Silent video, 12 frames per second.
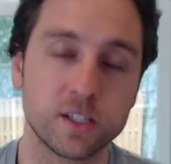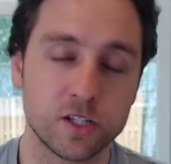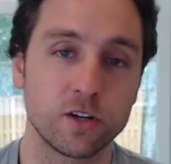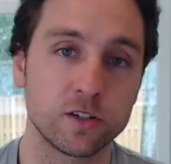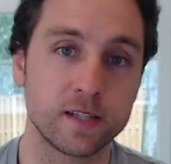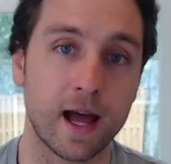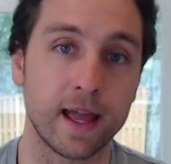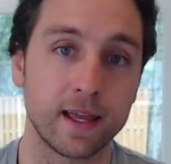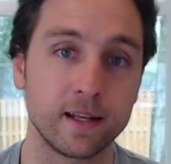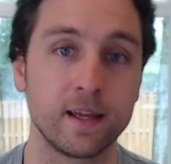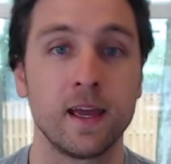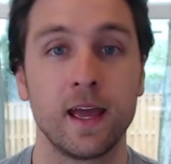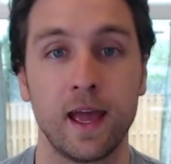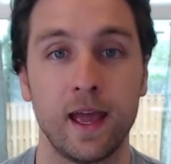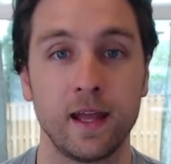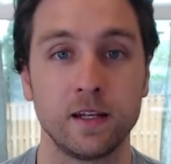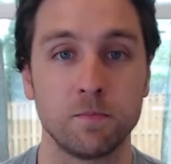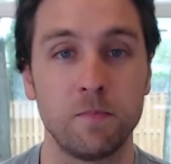to your diet
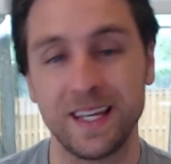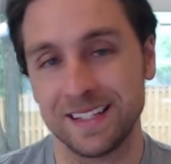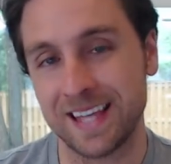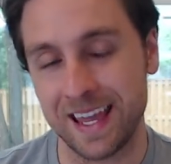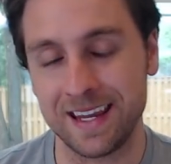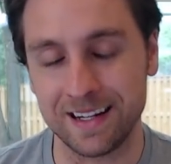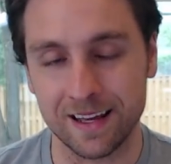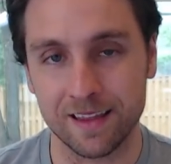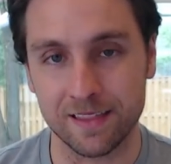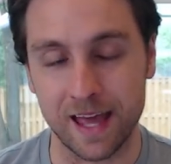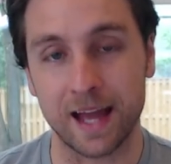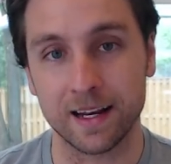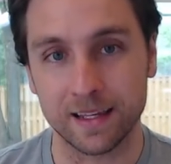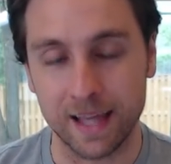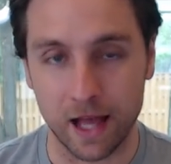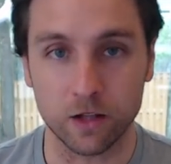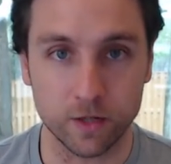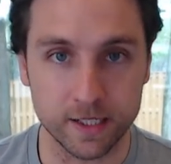and maintain that
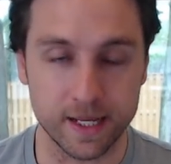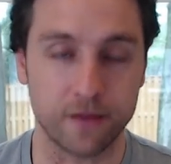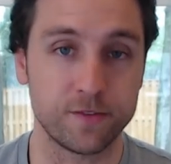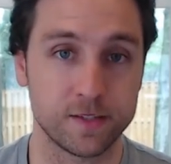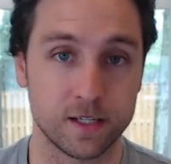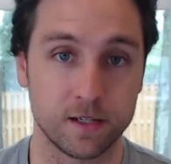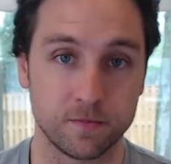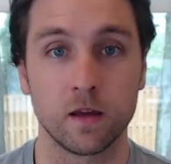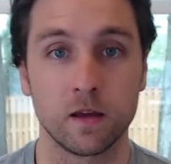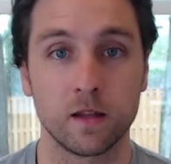calorie deficit.